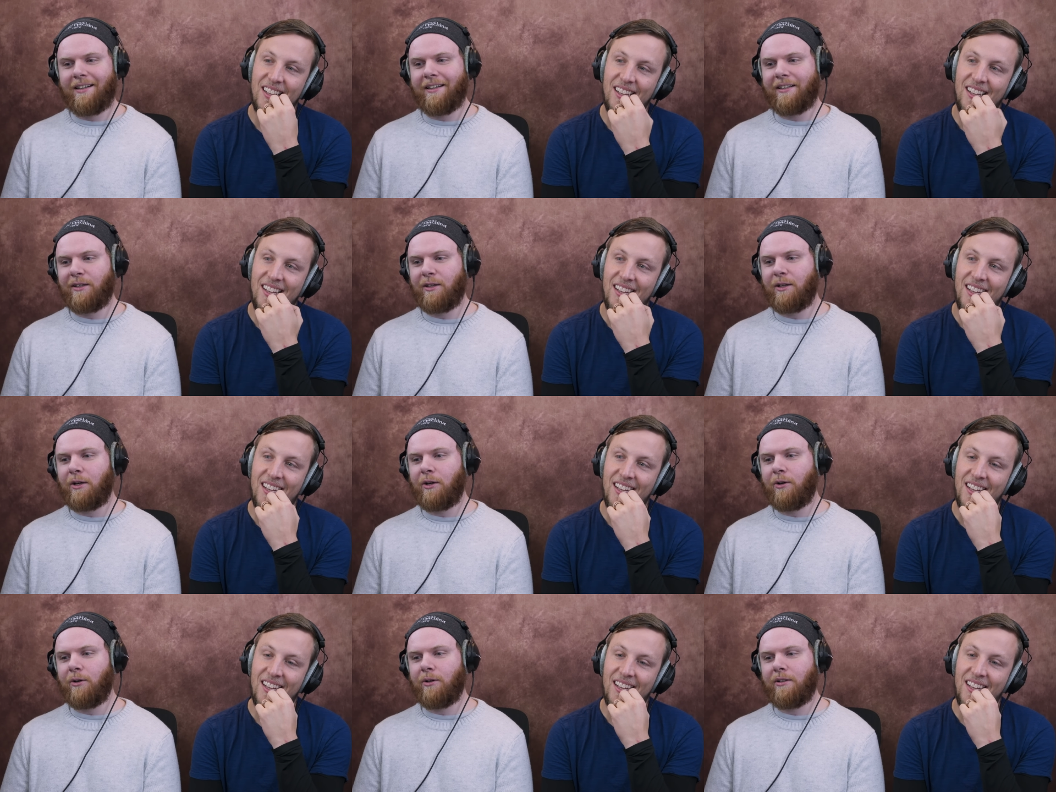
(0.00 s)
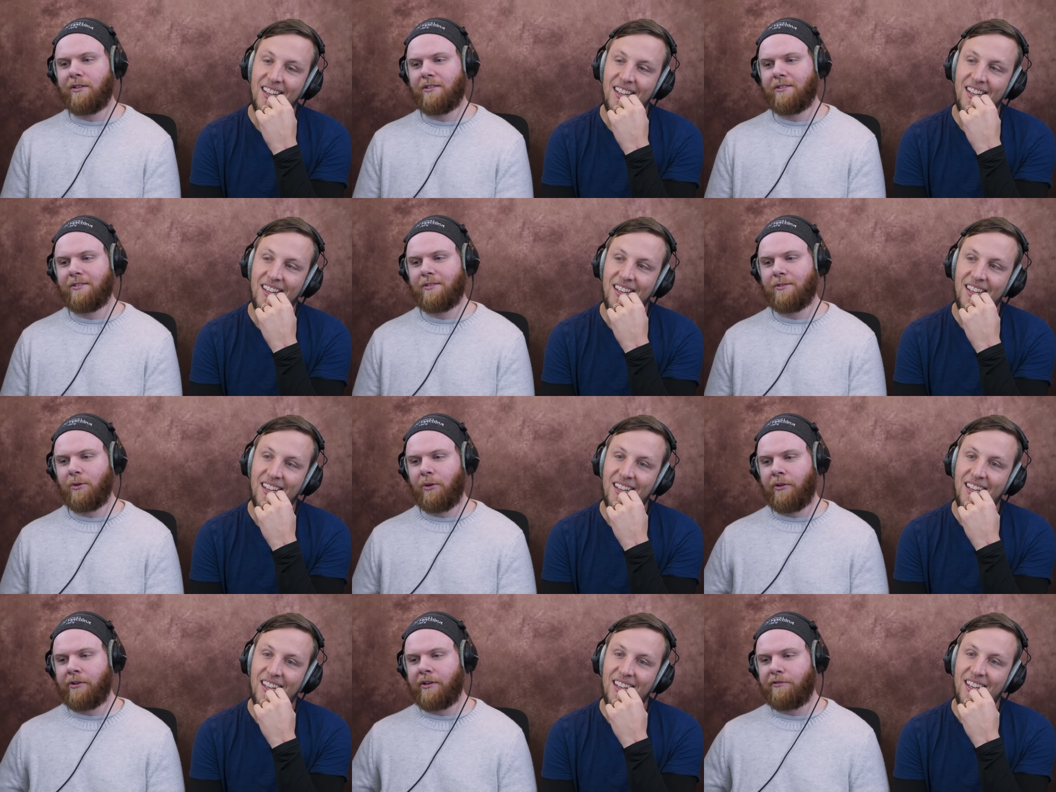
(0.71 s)
Speaker 1: don't know.
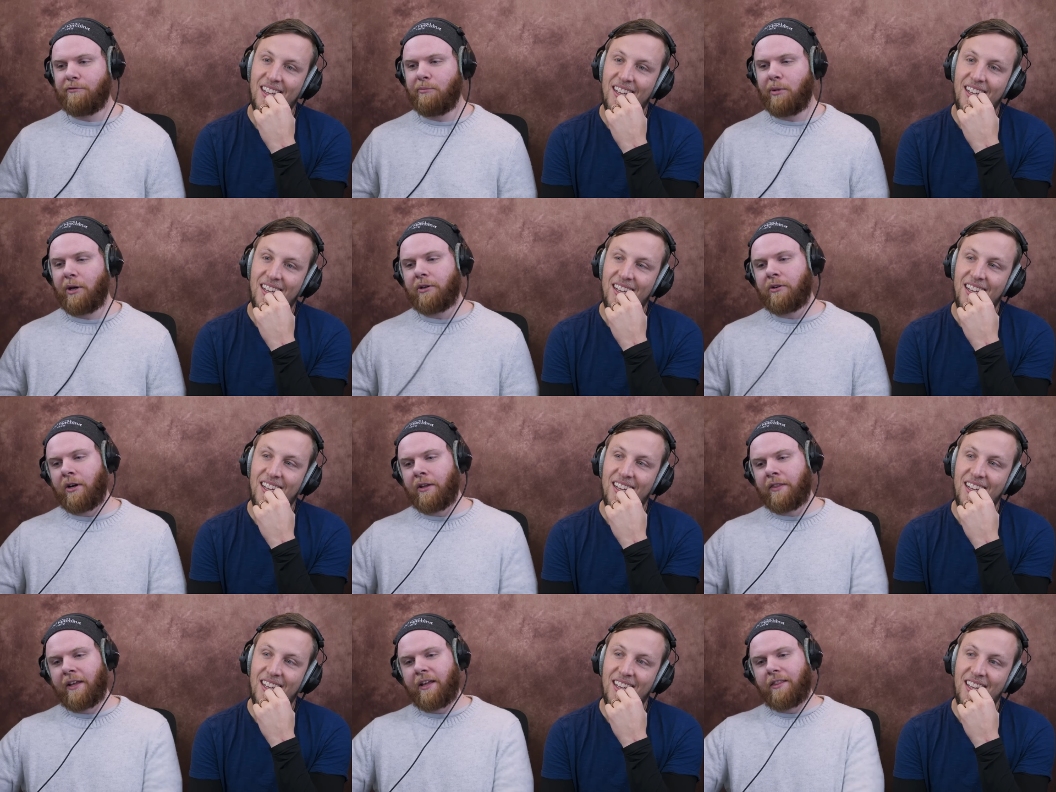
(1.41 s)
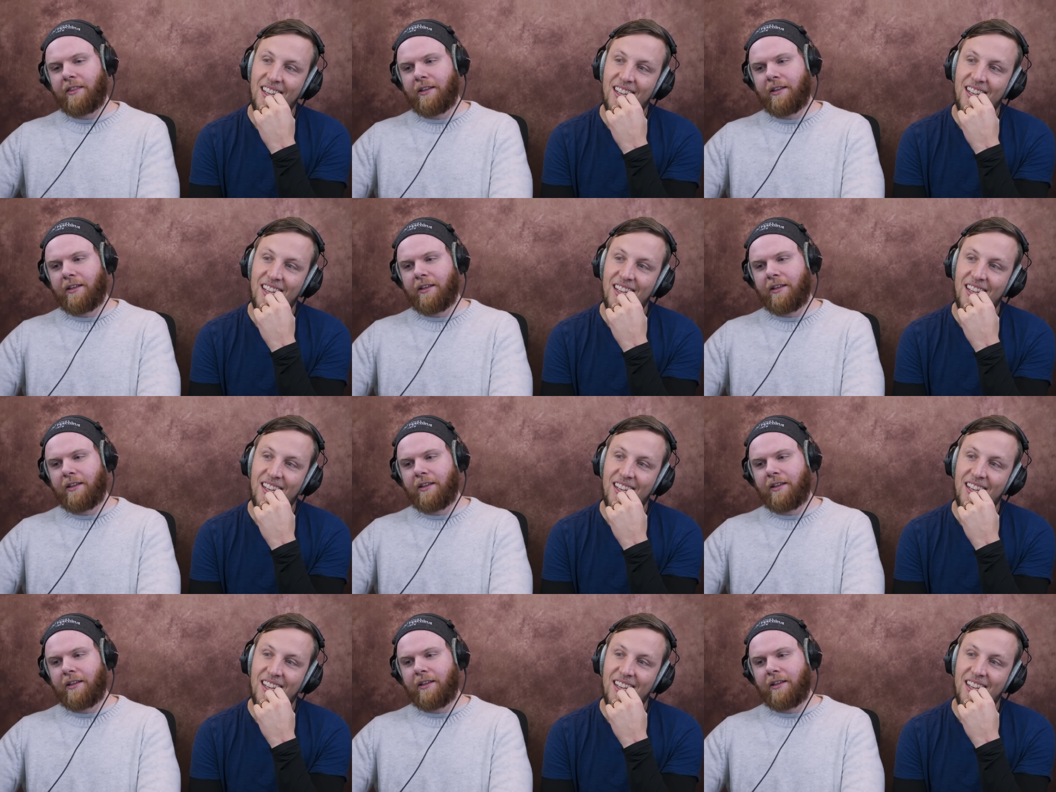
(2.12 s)
With enough butter on that